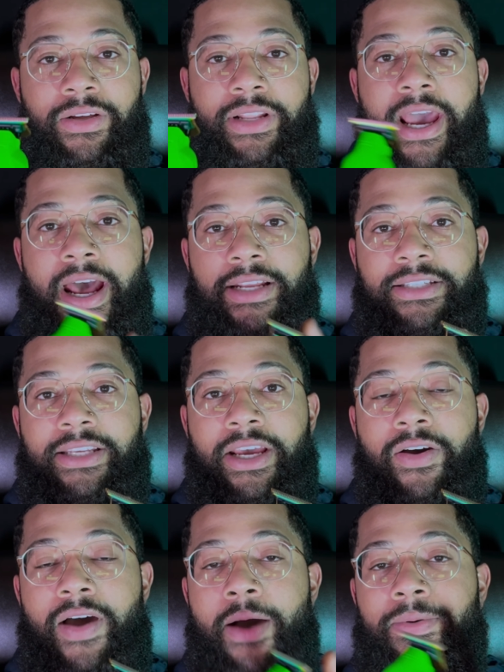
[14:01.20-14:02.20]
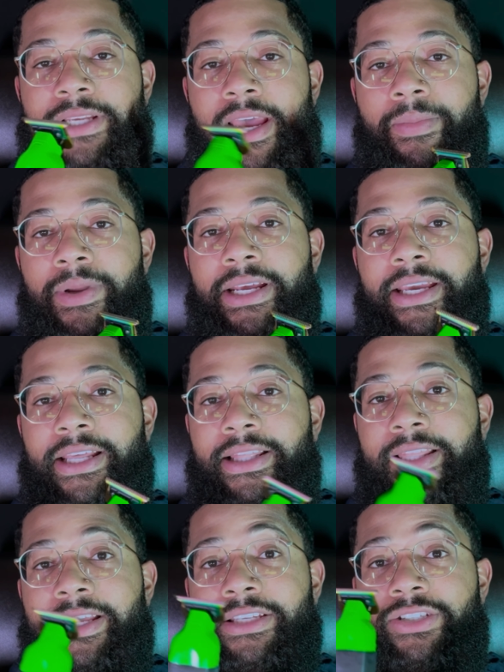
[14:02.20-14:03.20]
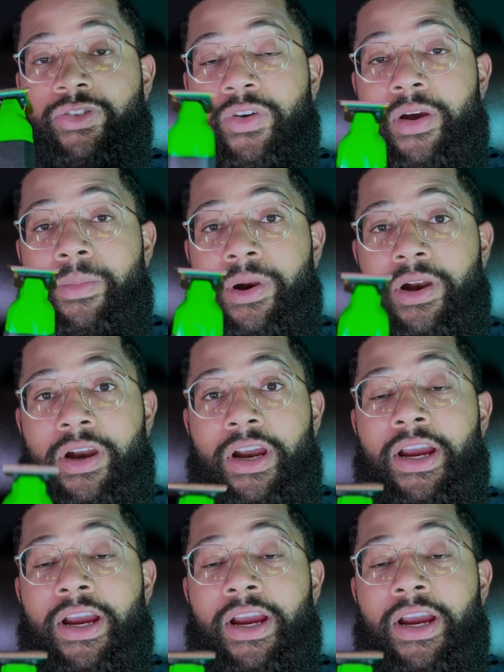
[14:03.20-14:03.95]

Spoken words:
they had a sale. I was able to get this trimmer,